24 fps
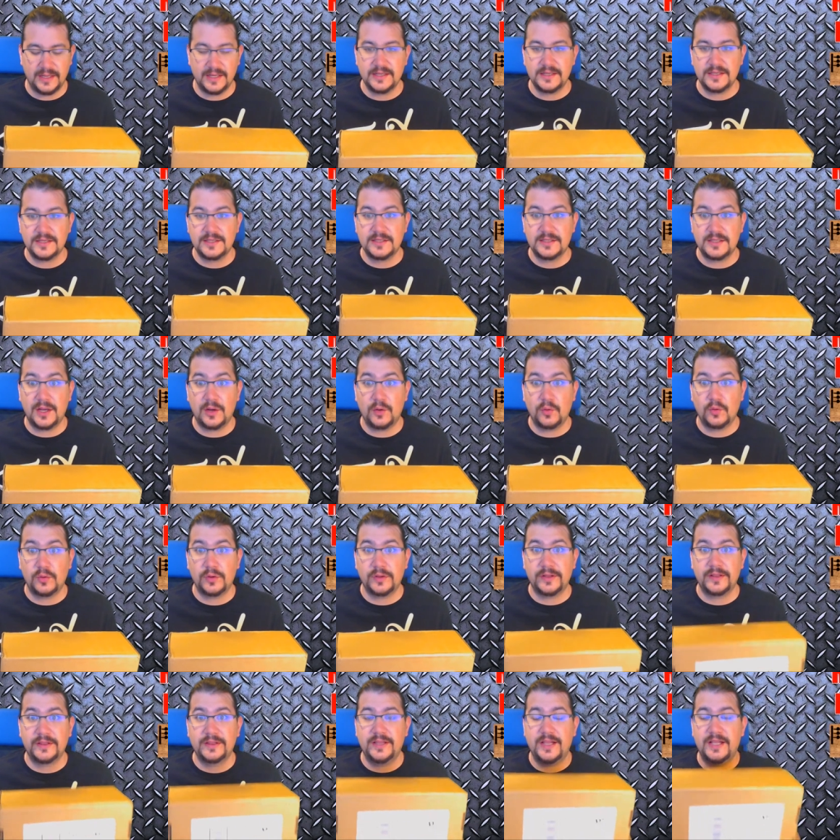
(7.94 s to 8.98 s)
So,
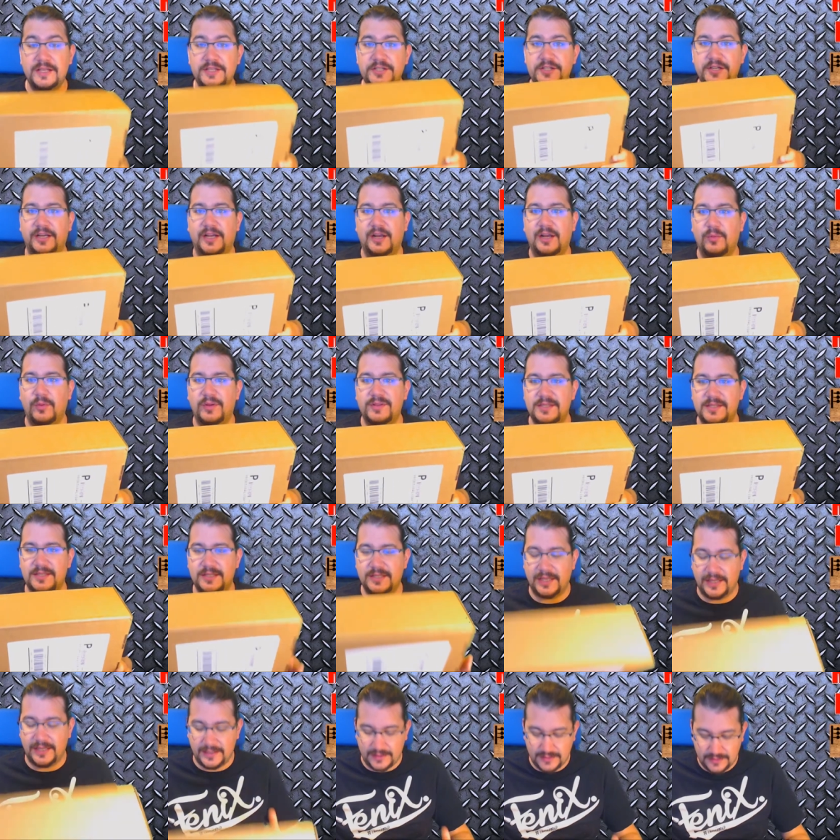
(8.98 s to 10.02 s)
let's check out what's
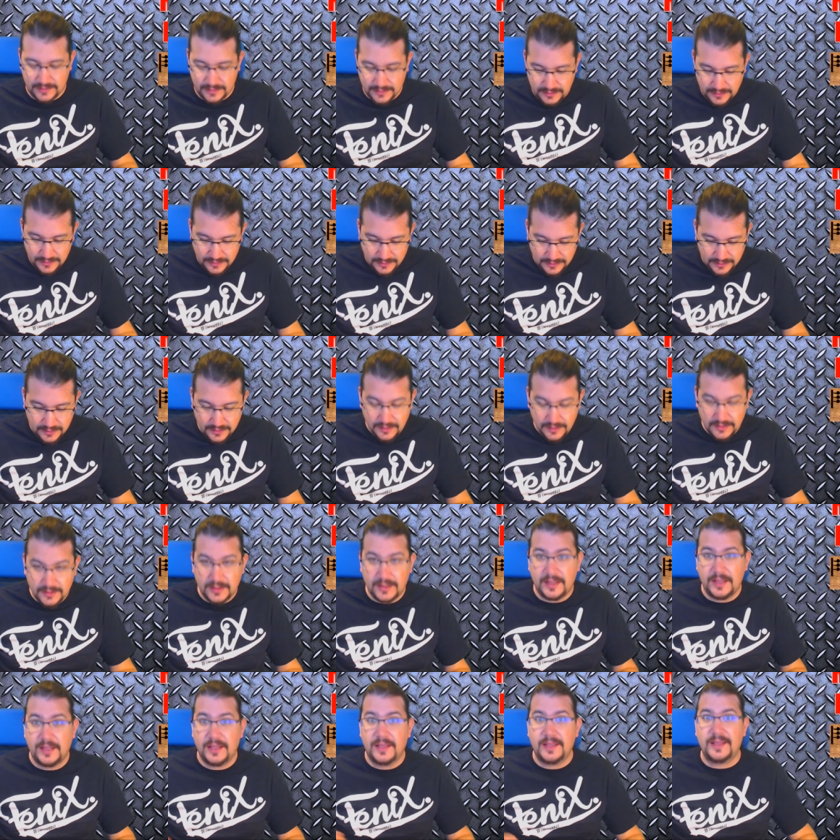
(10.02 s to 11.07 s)
inside.
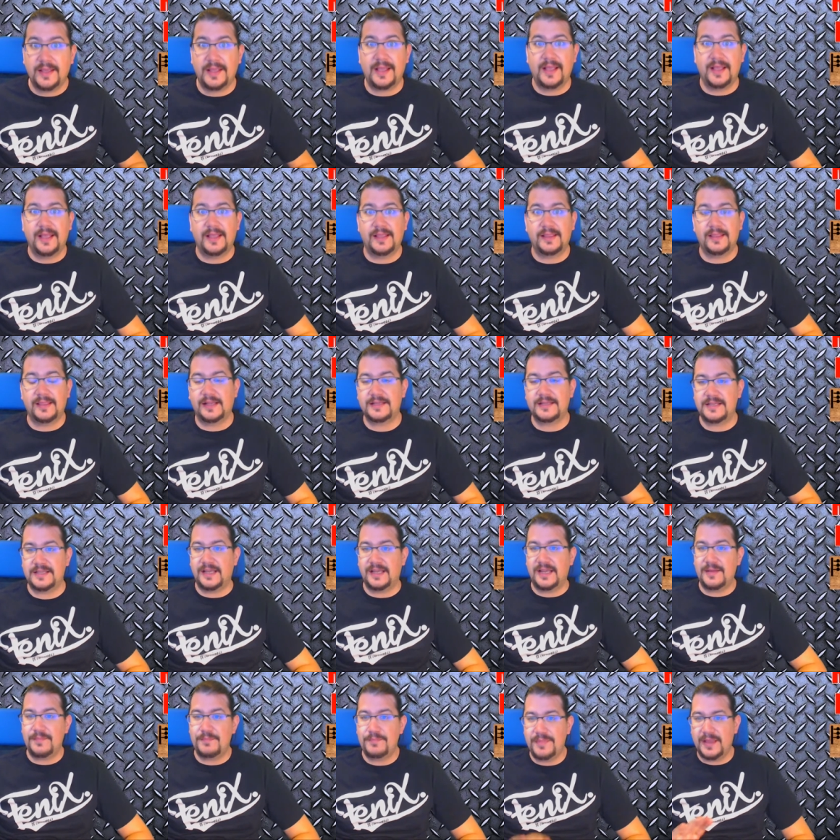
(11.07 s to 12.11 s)
And, because
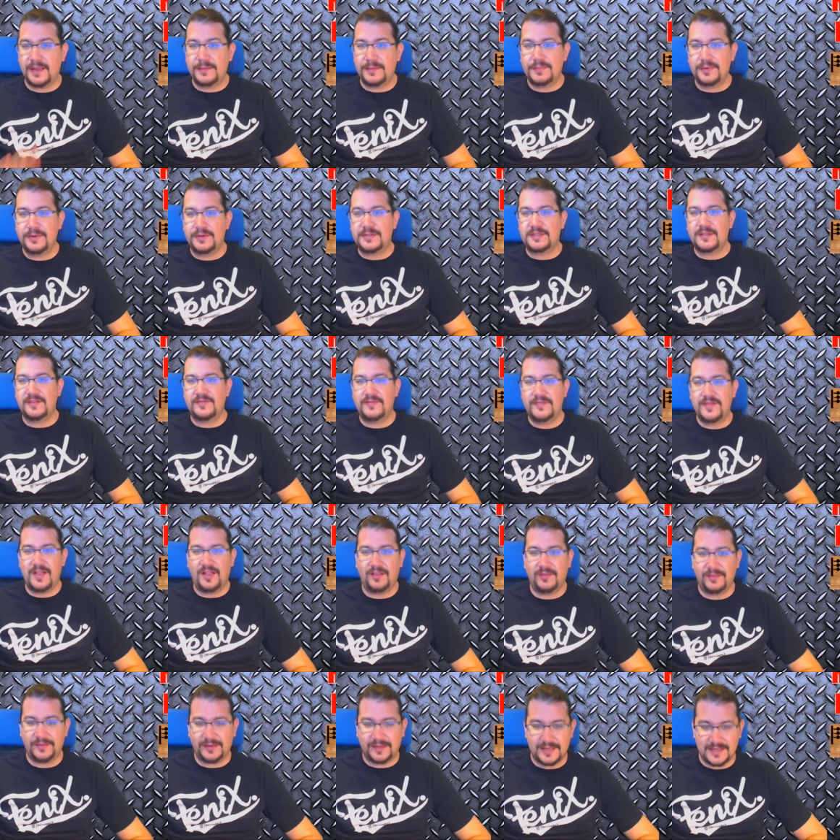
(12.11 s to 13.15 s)
they've got big boots to
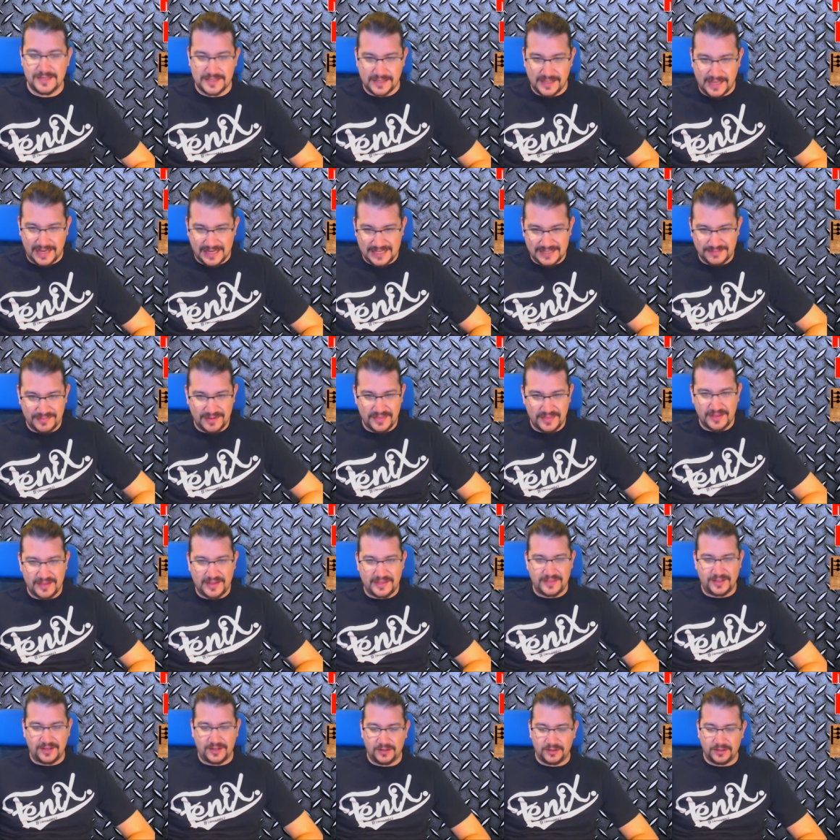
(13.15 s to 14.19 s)
fill, because last month they
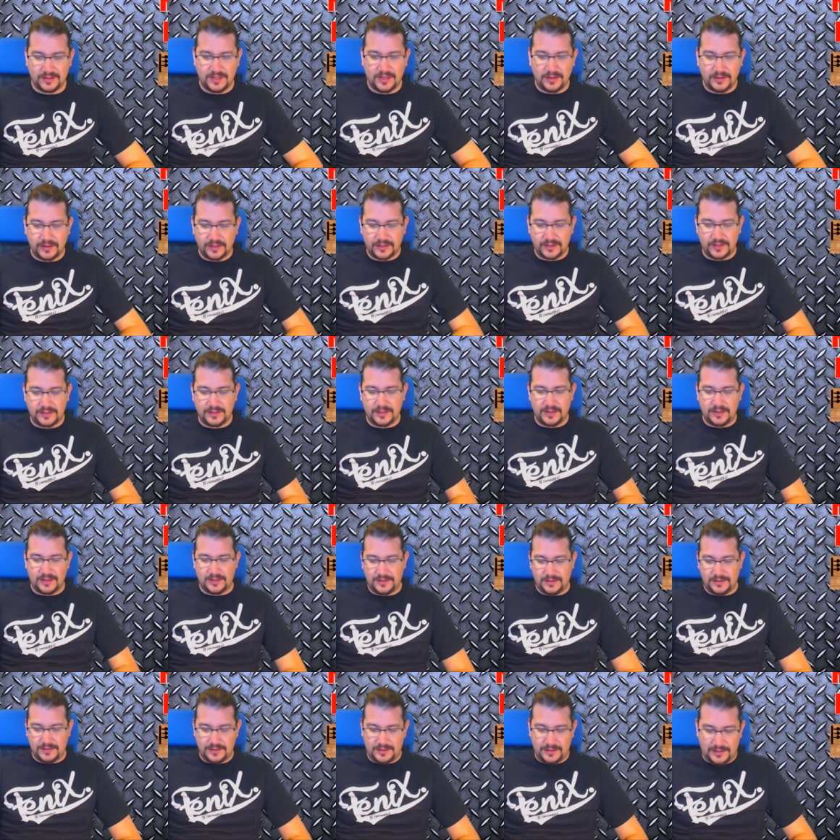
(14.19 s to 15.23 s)
had the Hulk Hogan
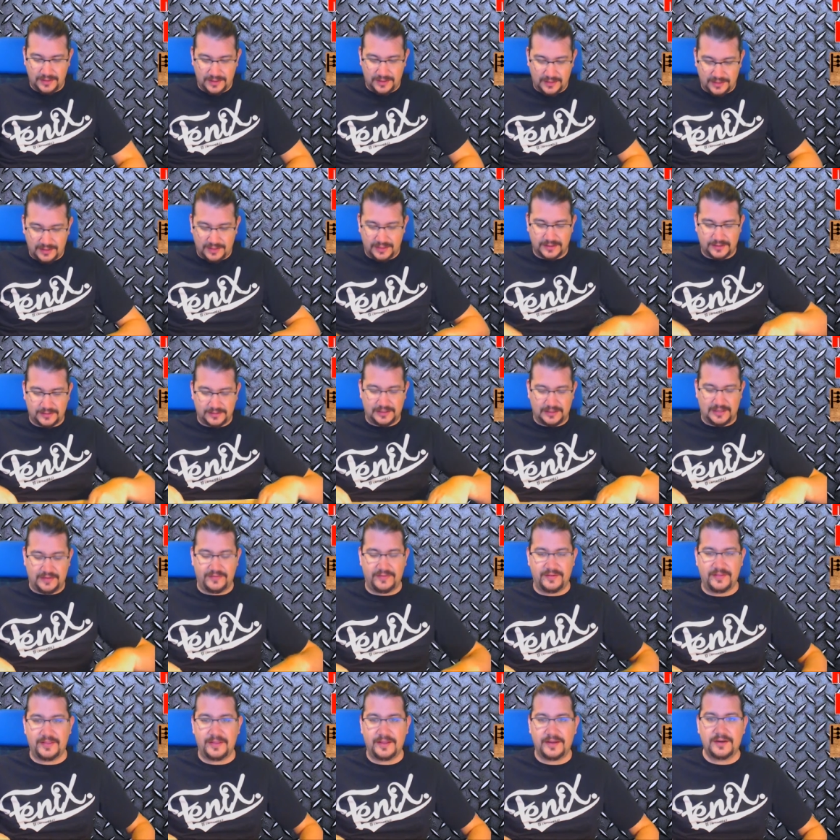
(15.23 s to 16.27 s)

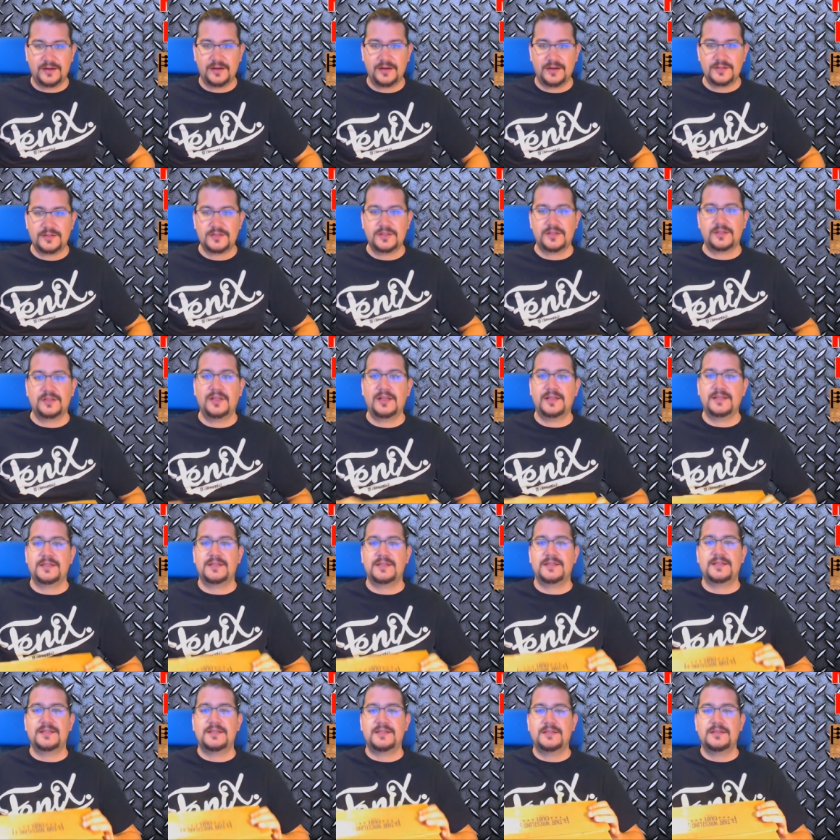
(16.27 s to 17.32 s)
autograph in there. So
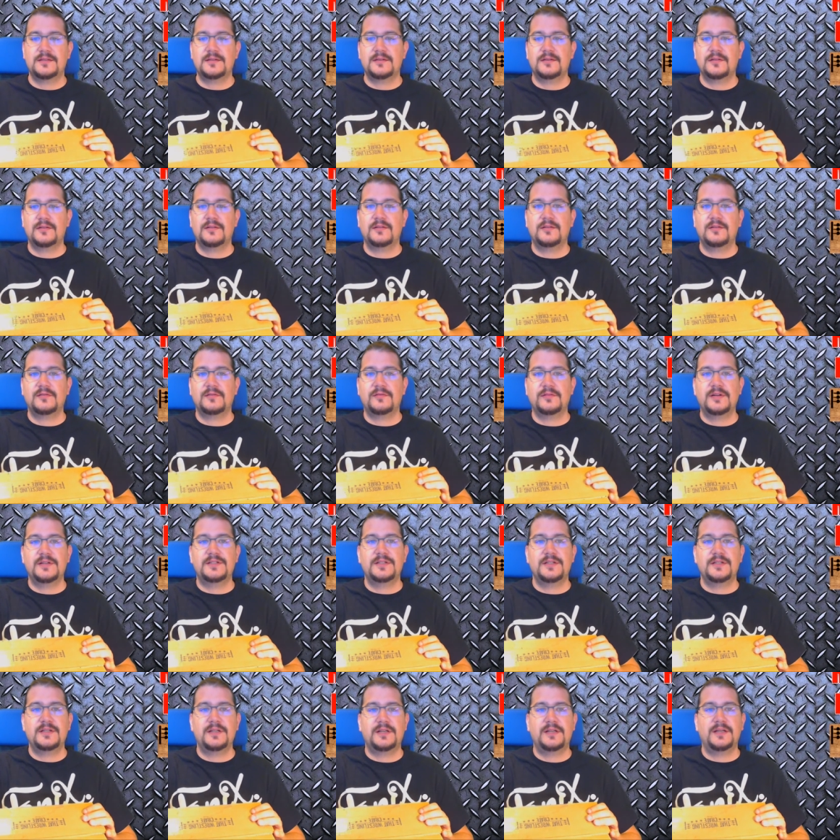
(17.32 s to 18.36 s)
let's
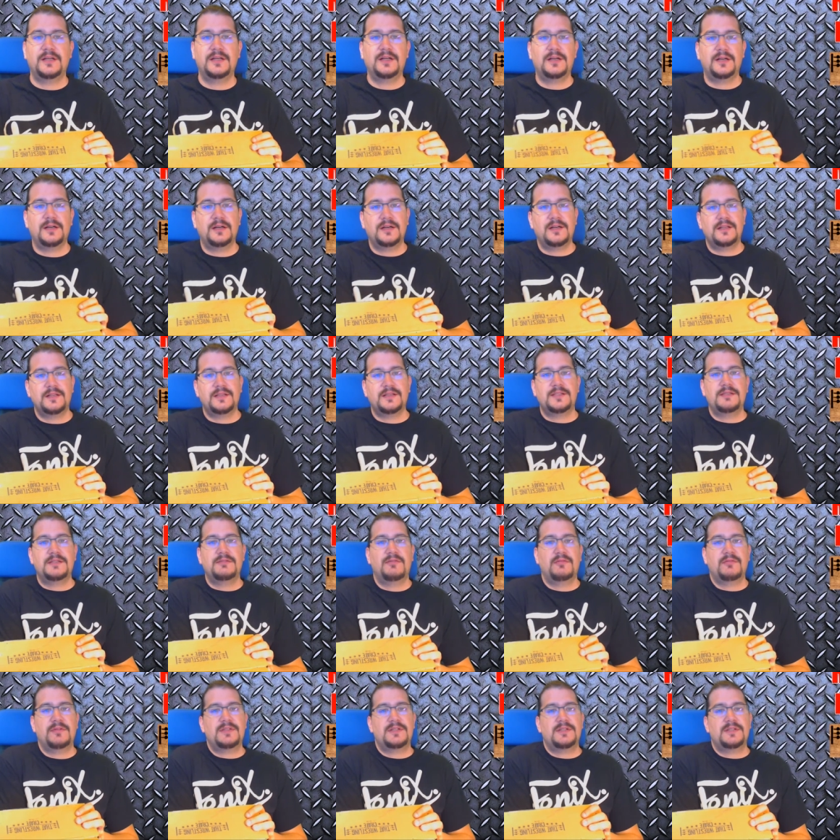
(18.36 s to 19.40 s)
reach in here and see
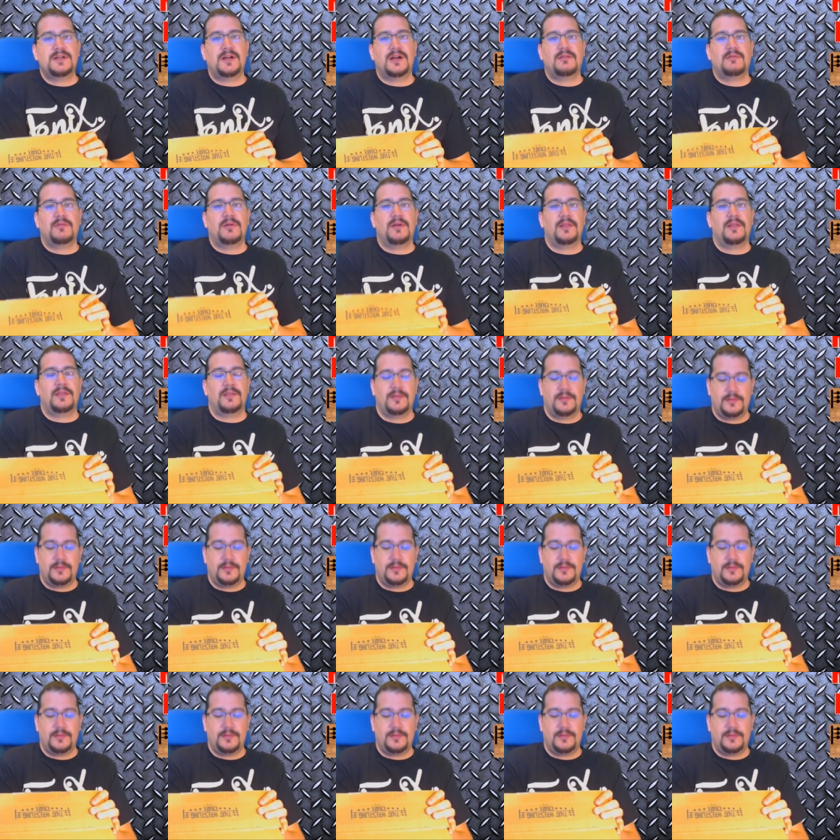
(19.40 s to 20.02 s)
what we start with.